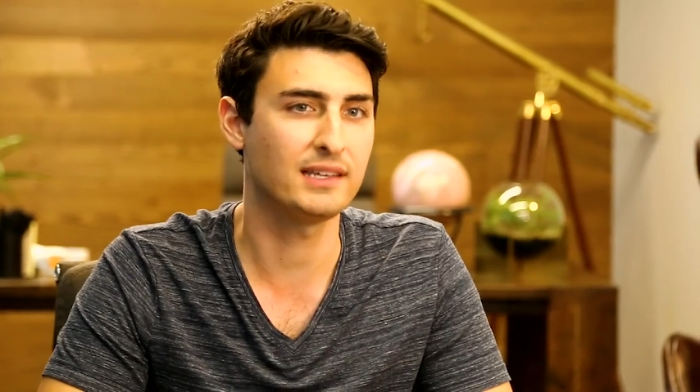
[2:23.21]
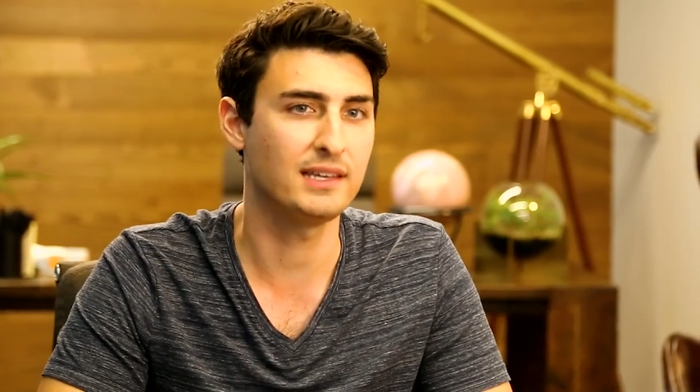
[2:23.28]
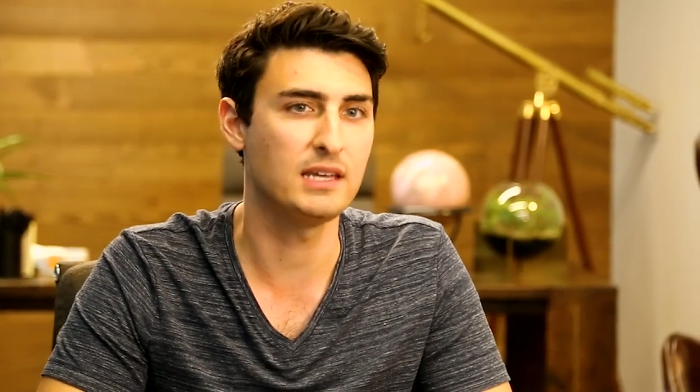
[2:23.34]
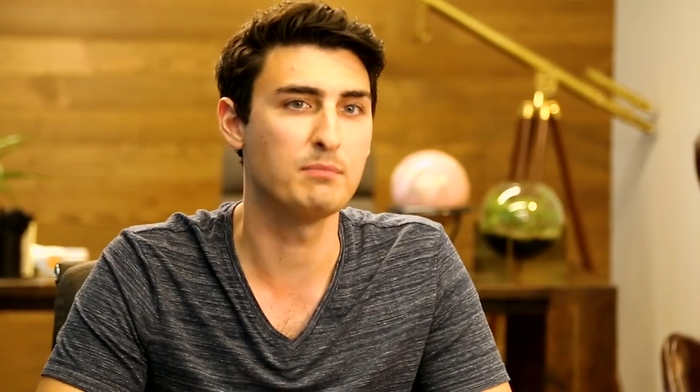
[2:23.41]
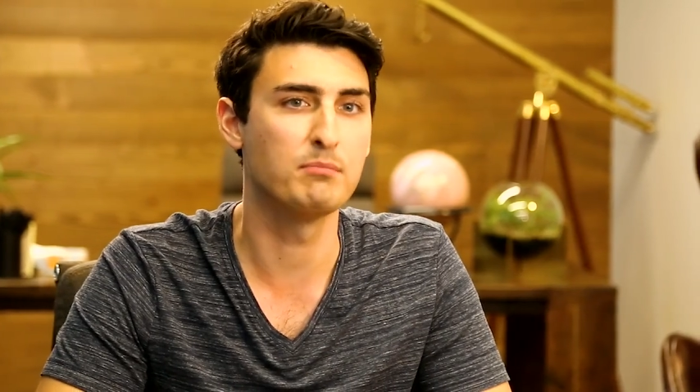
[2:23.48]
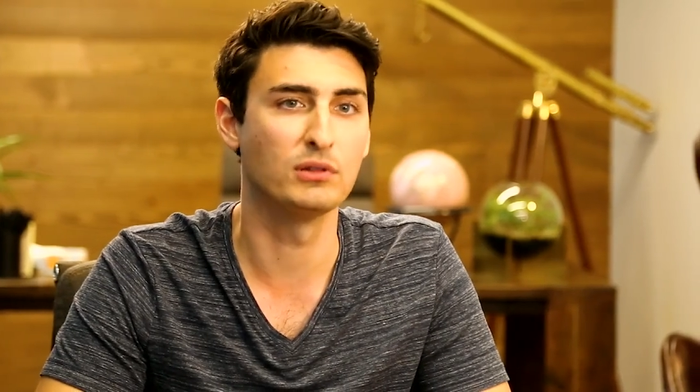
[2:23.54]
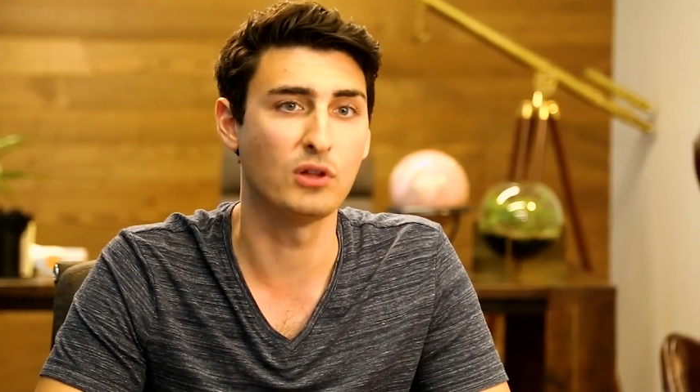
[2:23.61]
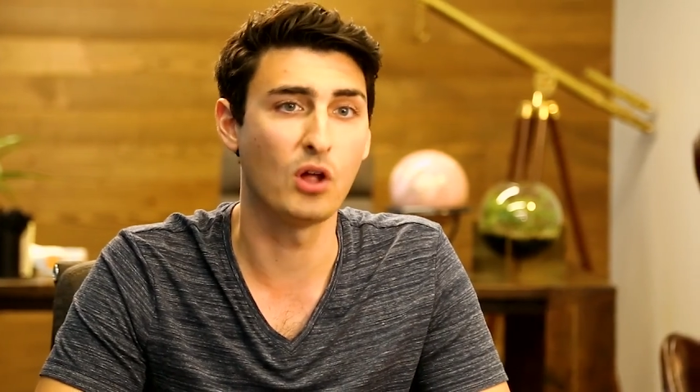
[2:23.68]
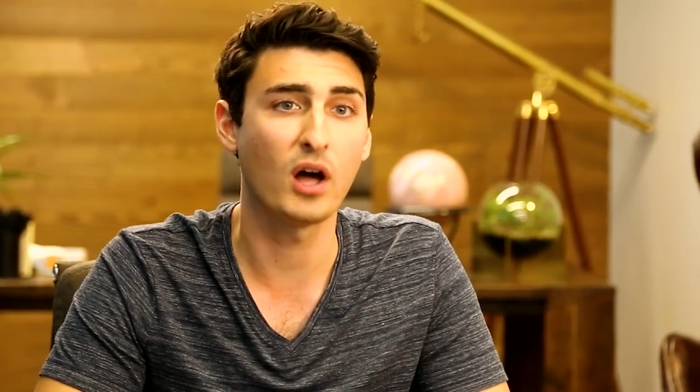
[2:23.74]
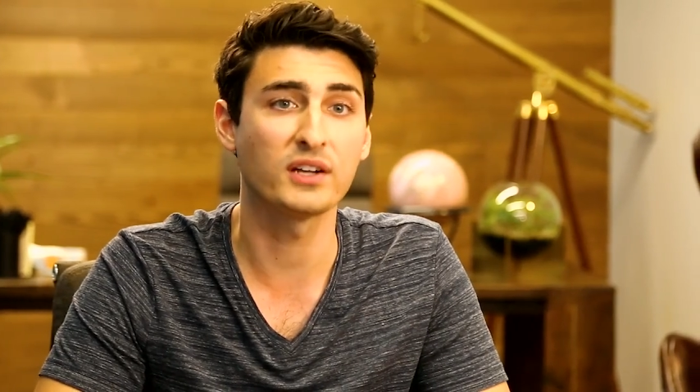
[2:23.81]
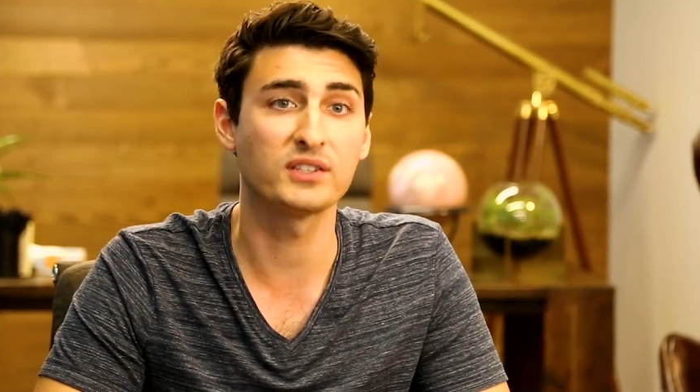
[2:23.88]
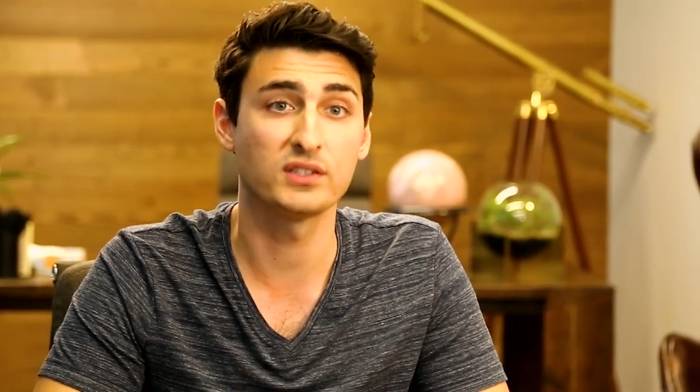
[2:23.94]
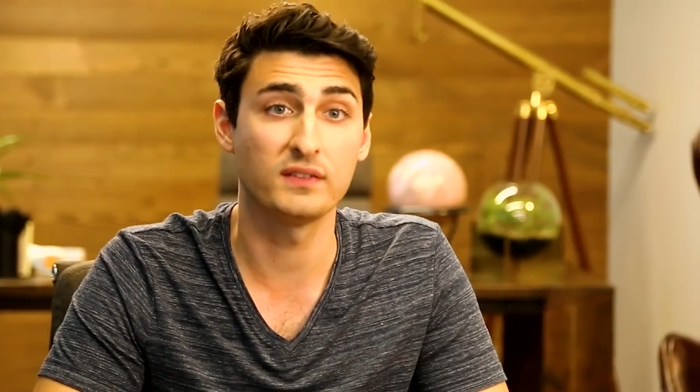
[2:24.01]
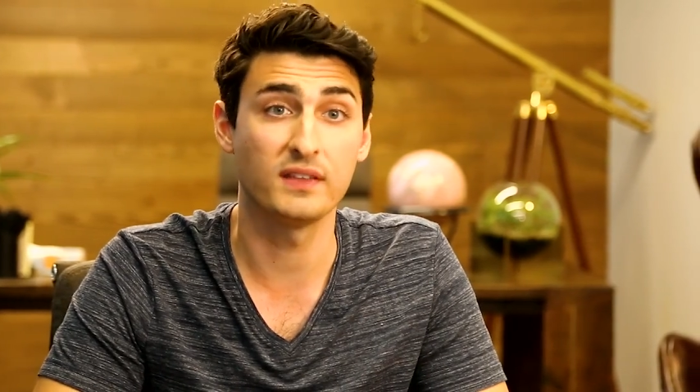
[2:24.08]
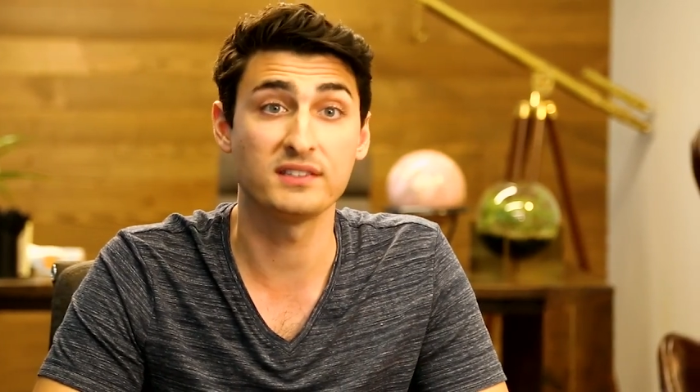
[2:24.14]
key
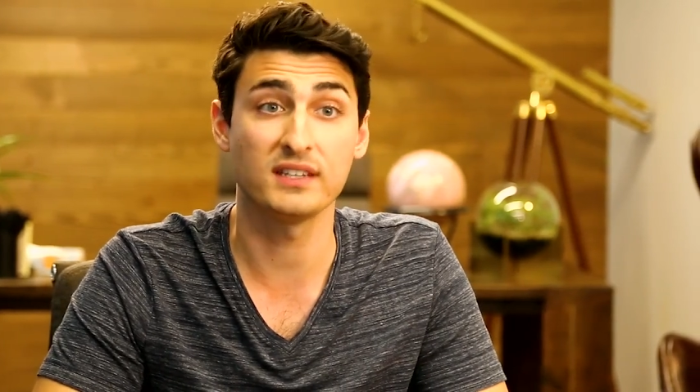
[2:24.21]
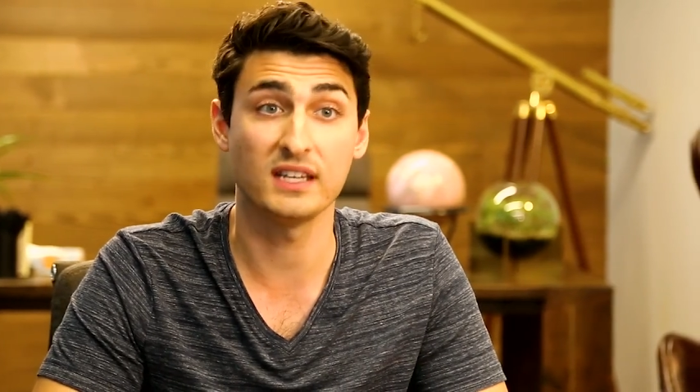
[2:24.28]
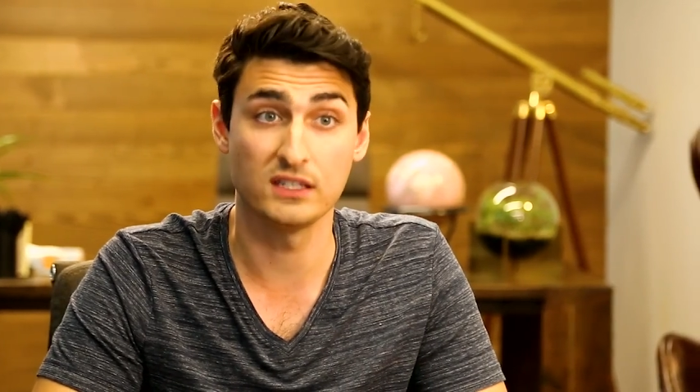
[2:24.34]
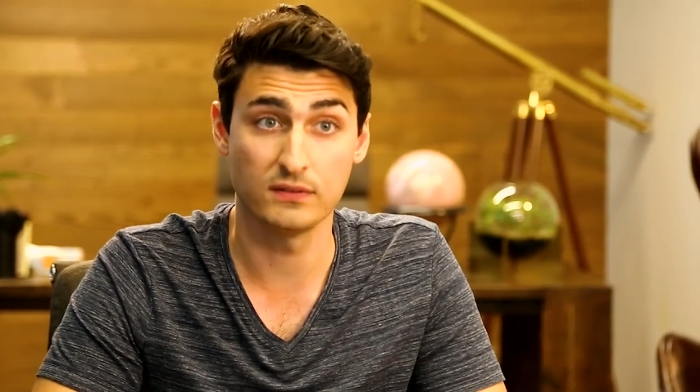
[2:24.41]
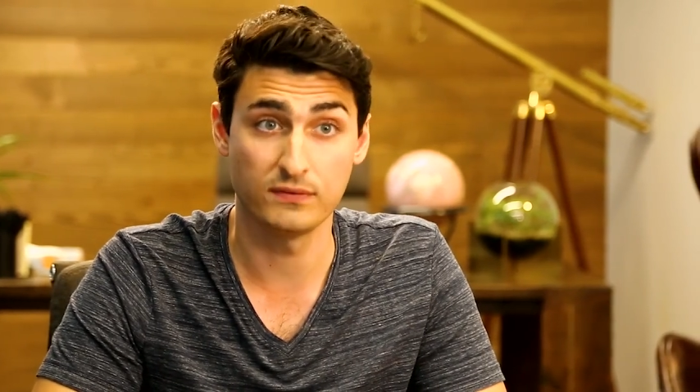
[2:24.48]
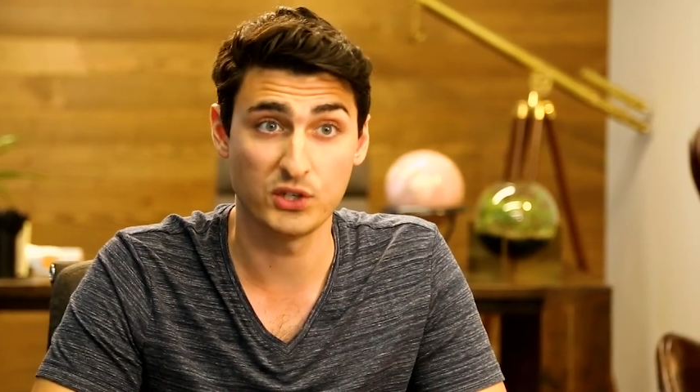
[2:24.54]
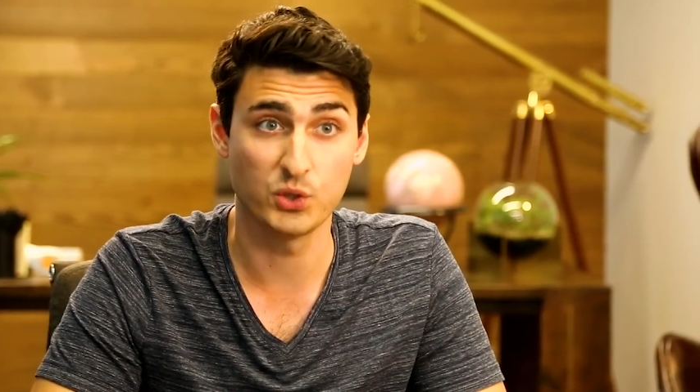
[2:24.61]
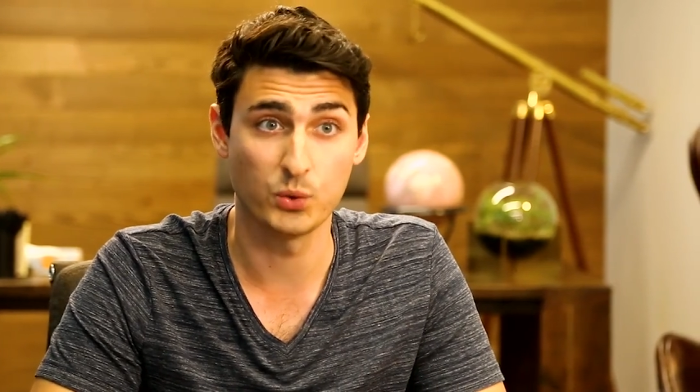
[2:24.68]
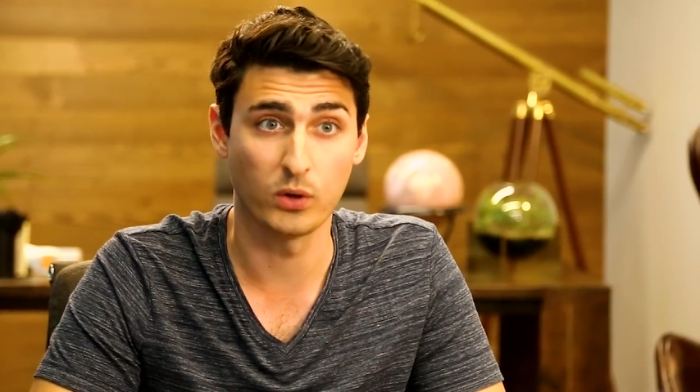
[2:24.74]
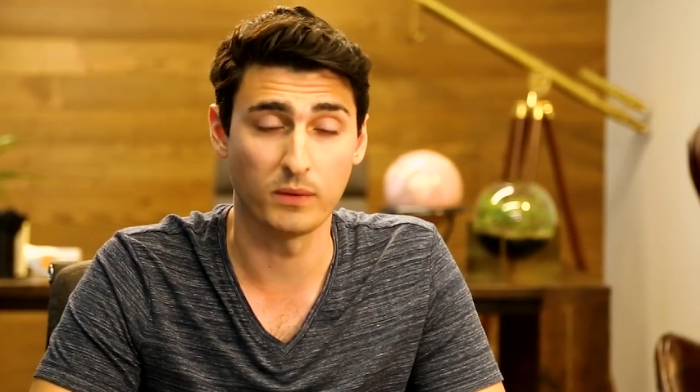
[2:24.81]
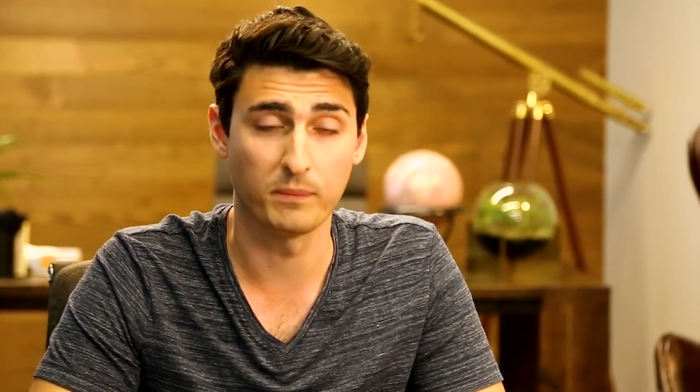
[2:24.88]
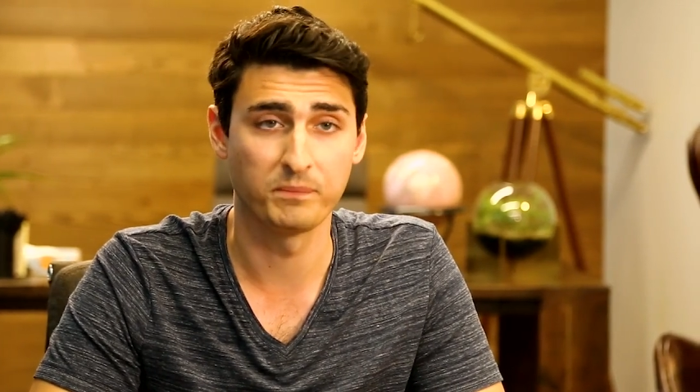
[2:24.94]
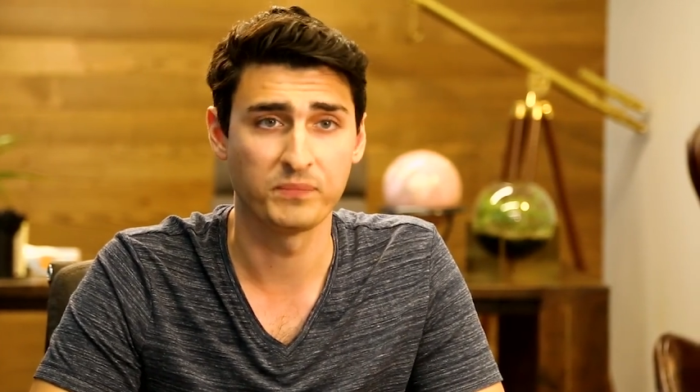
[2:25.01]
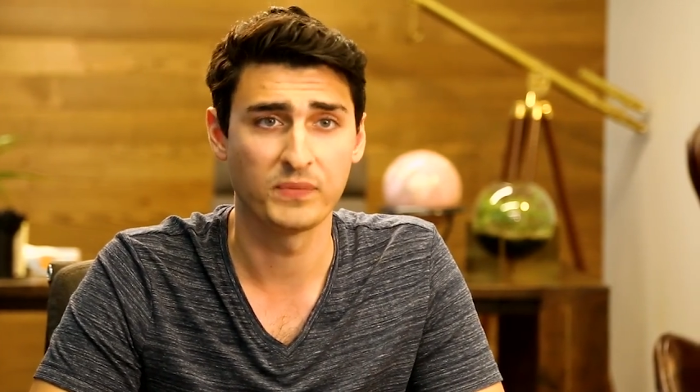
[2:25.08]
belongs to this individual.